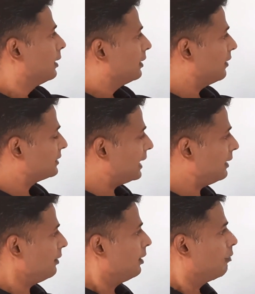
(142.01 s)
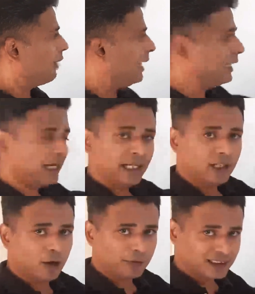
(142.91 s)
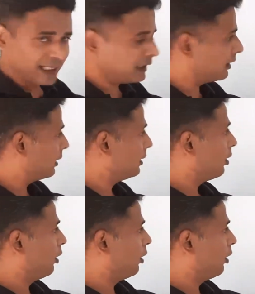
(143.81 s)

They have said find area of a sector